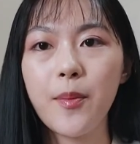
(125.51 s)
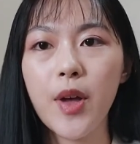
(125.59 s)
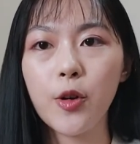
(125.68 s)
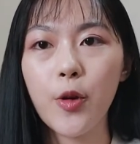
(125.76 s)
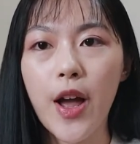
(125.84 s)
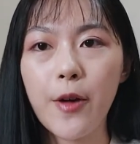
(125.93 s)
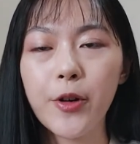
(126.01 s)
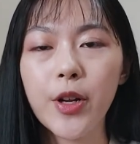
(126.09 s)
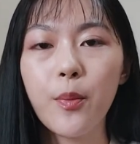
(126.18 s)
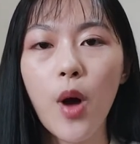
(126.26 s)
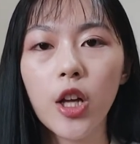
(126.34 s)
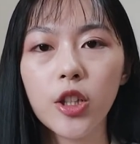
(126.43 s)
McCreary
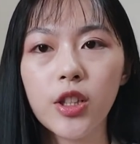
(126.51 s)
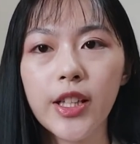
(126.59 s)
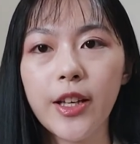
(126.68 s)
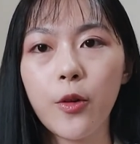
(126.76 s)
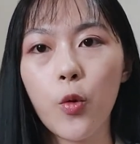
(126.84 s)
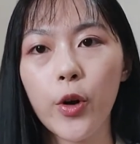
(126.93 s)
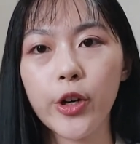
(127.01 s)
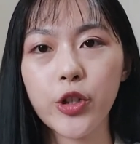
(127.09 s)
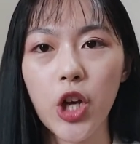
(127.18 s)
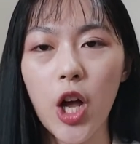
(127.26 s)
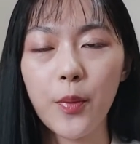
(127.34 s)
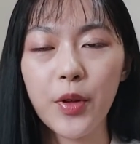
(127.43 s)
Modeling
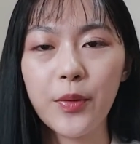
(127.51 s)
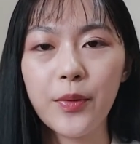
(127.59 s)
Workshop.